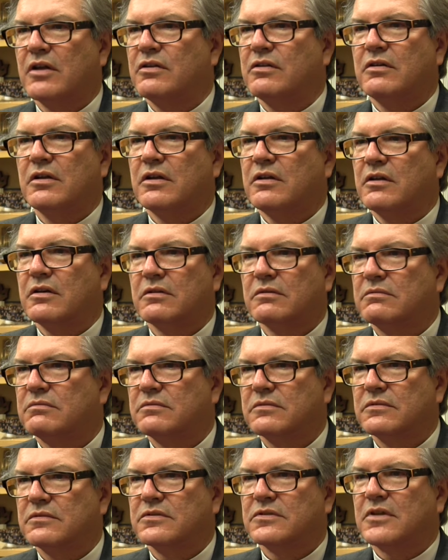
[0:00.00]
you need to
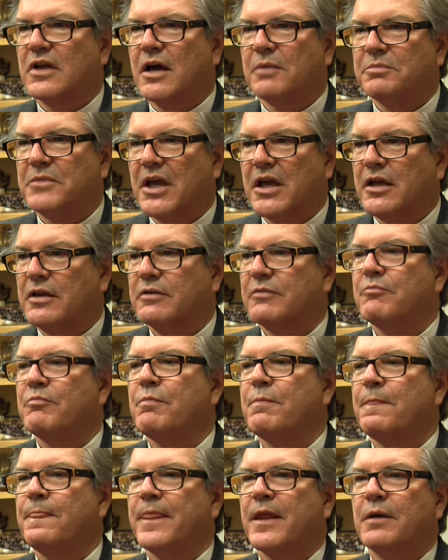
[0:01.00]
stop that,
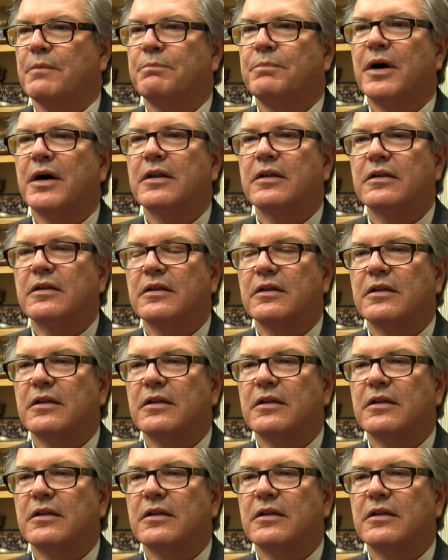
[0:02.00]
but